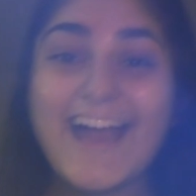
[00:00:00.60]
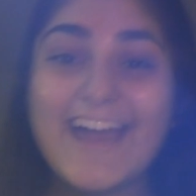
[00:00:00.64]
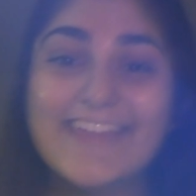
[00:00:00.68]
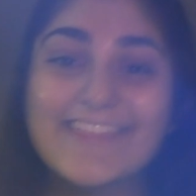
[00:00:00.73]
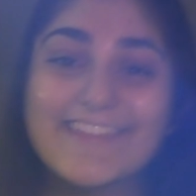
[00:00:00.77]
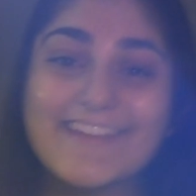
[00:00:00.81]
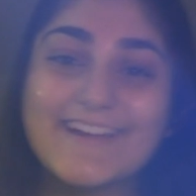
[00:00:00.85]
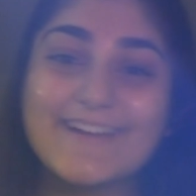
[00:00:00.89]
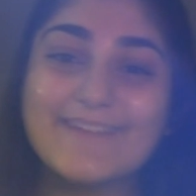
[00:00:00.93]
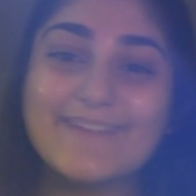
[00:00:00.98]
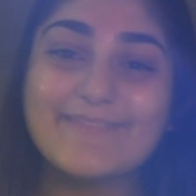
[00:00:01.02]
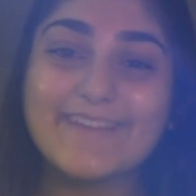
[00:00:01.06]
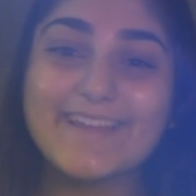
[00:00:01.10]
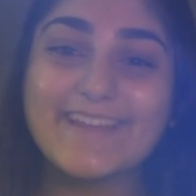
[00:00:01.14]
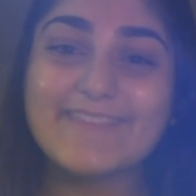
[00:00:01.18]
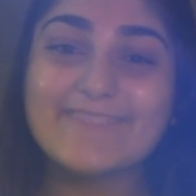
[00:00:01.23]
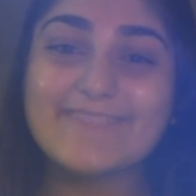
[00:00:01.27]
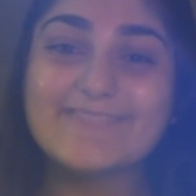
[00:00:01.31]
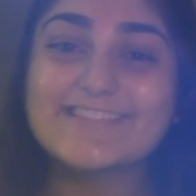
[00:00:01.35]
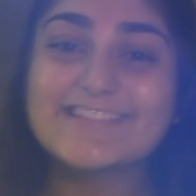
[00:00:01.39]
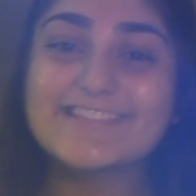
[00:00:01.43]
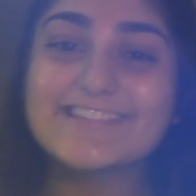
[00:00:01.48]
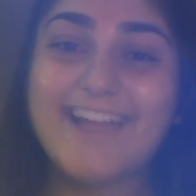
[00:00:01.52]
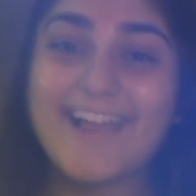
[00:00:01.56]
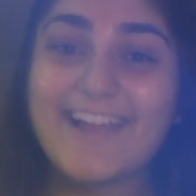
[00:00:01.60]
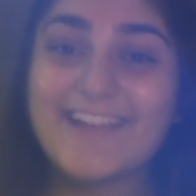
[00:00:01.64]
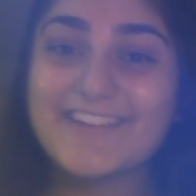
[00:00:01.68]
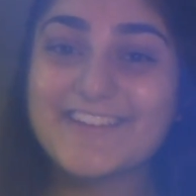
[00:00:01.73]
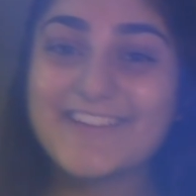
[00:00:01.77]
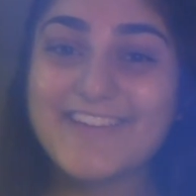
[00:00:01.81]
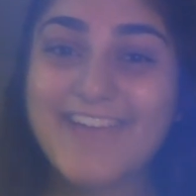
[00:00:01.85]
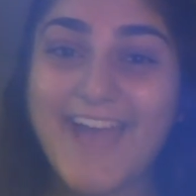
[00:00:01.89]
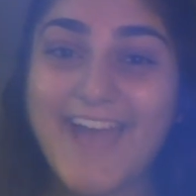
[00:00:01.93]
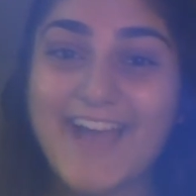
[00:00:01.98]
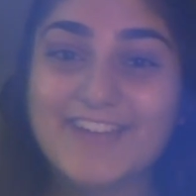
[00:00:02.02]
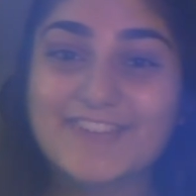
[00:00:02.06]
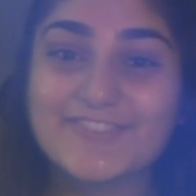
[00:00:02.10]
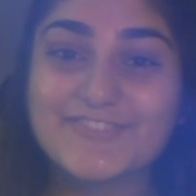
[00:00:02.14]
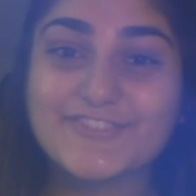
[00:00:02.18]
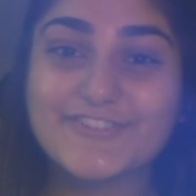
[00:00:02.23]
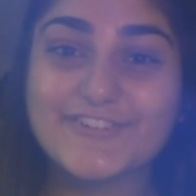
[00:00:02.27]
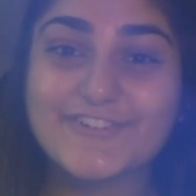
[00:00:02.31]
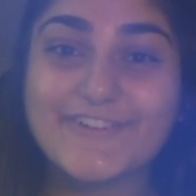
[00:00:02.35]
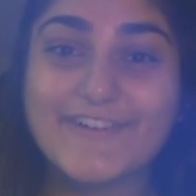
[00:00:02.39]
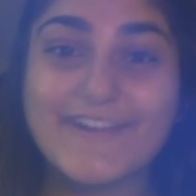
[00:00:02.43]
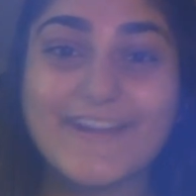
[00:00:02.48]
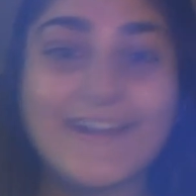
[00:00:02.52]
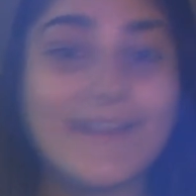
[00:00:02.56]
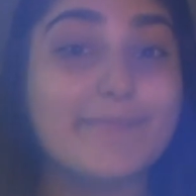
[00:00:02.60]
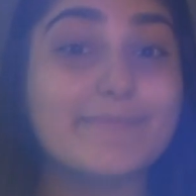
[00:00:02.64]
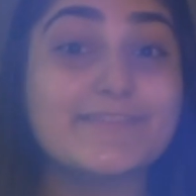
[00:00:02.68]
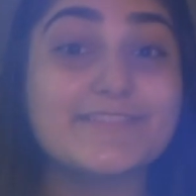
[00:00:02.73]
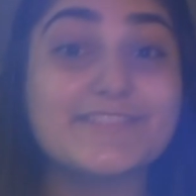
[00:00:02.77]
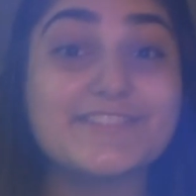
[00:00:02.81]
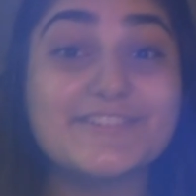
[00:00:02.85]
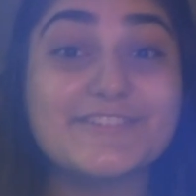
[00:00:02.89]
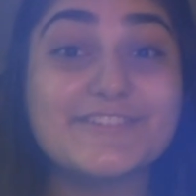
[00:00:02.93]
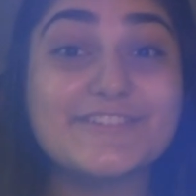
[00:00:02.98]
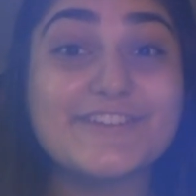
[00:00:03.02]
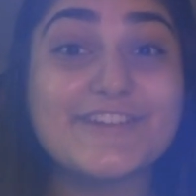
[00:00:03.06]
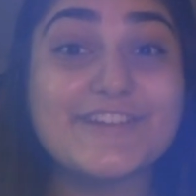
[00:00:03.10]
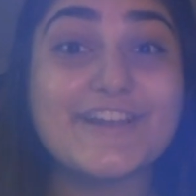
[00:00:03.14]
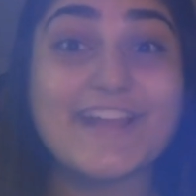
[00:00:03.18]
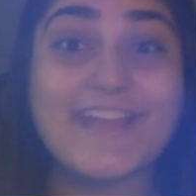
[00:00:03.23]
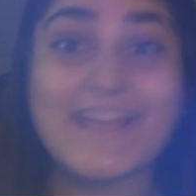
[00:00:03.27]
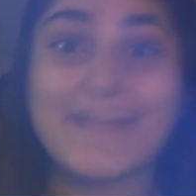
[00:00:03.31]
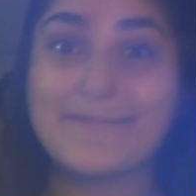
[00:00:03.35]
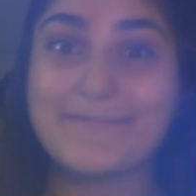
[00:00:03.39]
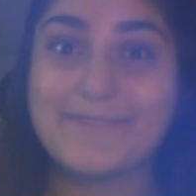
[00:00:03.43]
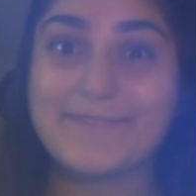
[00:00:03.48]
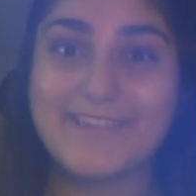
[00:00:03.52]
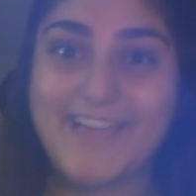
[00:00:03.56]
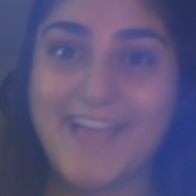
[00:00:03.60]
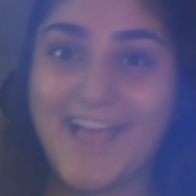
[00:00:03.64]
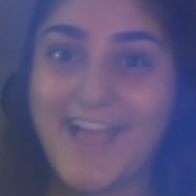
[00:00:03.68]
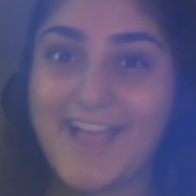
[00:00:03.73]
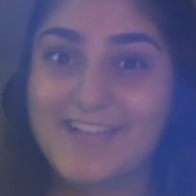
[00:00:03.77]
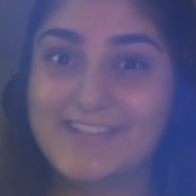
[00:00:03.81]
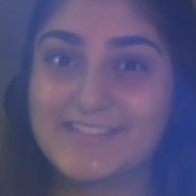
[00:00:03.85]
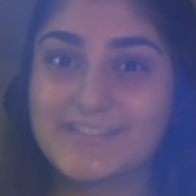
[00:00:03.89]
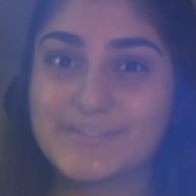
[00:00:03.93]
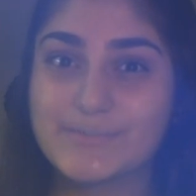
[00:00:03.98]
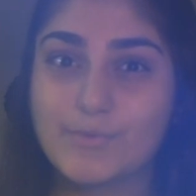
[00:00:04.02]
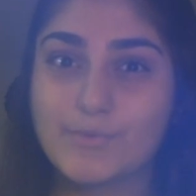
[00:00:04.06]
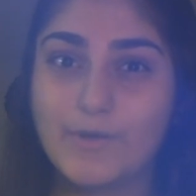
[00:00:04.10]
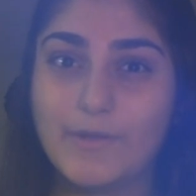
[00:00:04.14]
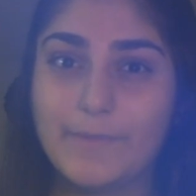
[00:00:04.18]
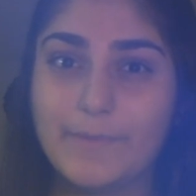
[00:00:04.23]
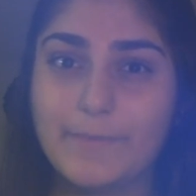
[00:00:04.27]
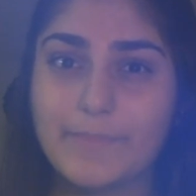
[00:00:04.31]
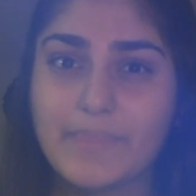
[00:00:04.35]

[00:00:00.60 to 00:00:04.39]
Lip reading: there, my name is Ananya Kachru and I'm a junior at Amity High School.